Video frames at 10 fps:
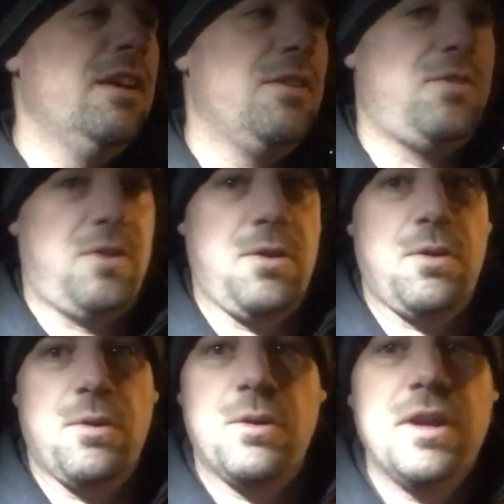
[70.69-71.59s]

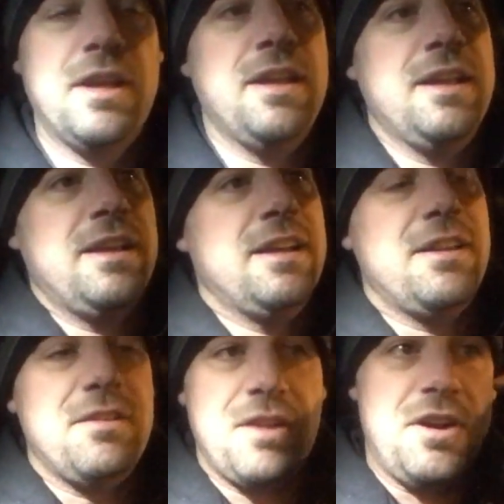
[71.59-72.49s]
So
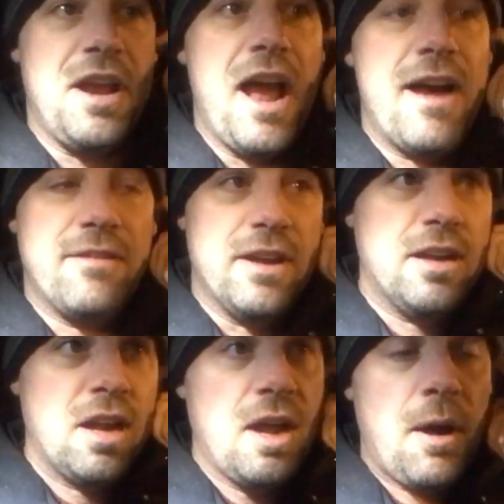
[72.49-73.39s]
there you have it.
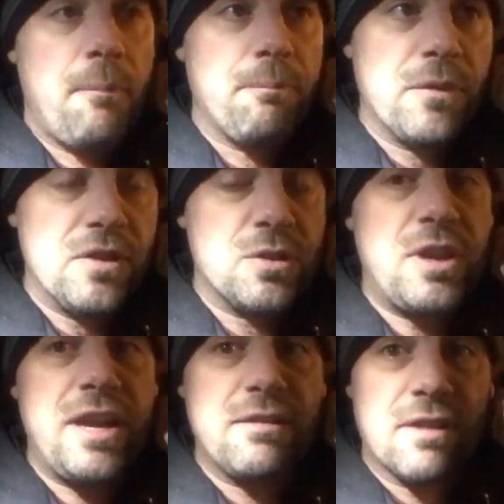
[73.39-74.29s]
So
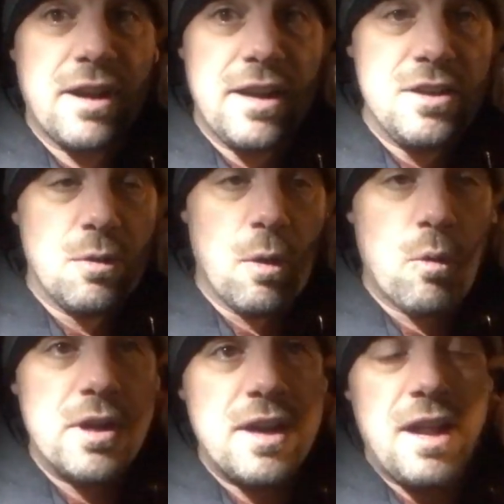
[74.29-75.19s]
getting right into it,
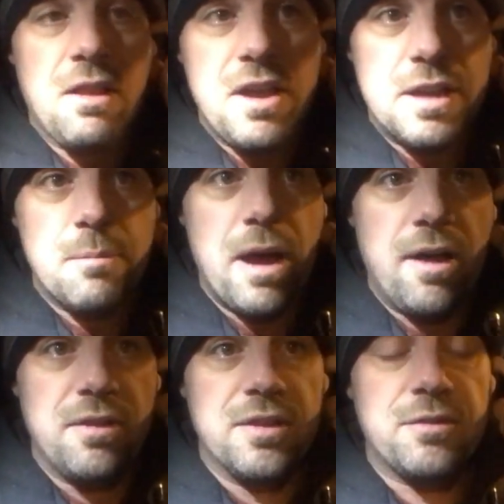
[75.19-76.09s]
what did I like
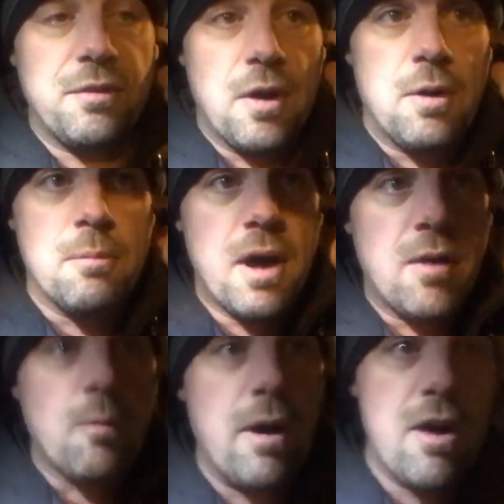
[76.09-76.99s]
about this film?
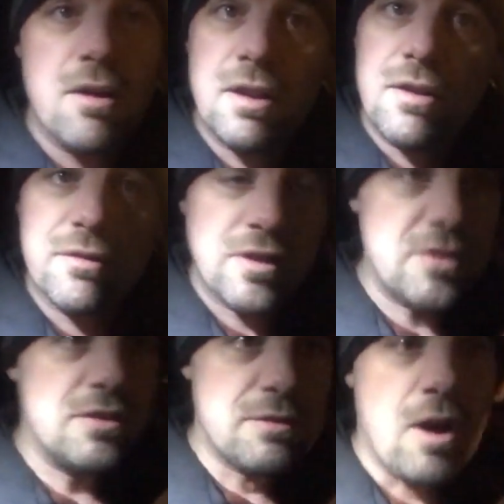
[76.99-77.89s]
Well,
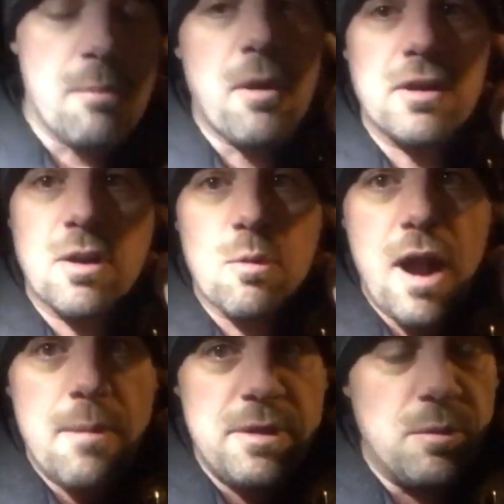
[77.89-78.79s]
first of all, Margot
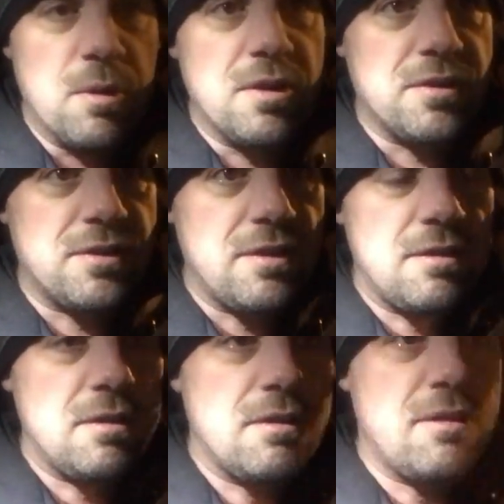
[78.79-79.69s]
Robbie was
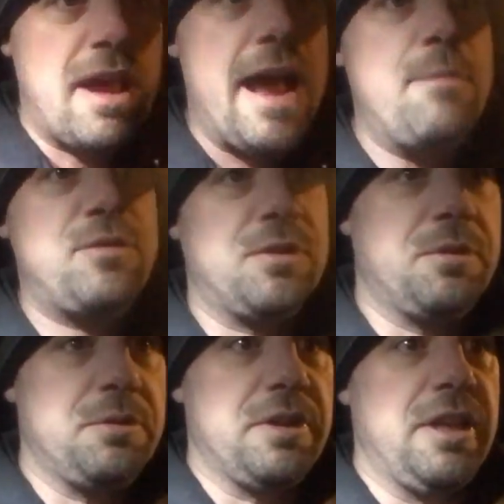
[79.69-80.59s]

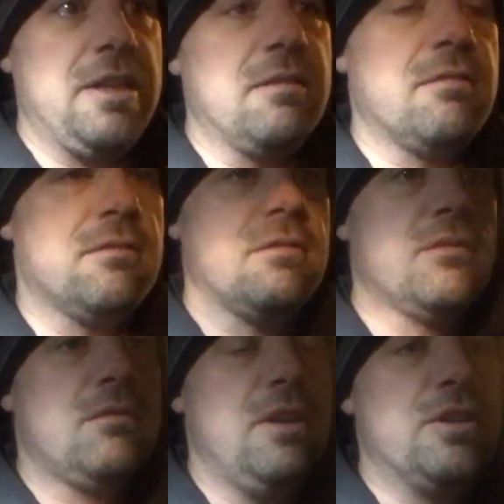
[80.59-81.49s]
absolutely
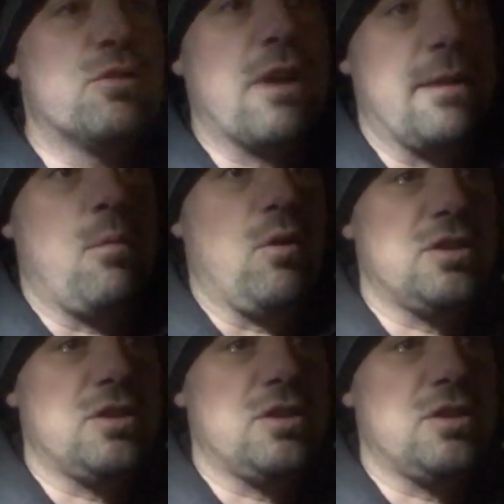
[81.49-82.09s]
incredible.